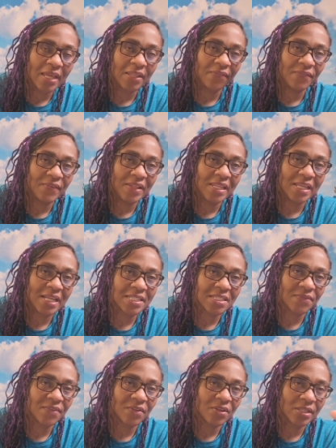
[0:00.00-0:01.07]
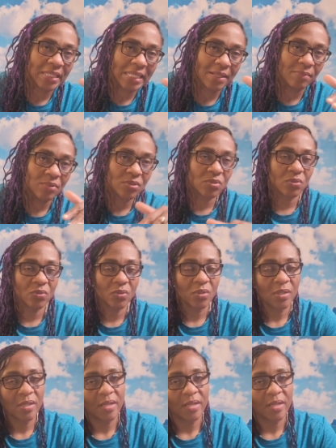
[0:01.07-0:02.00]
and feeling as if they're not able to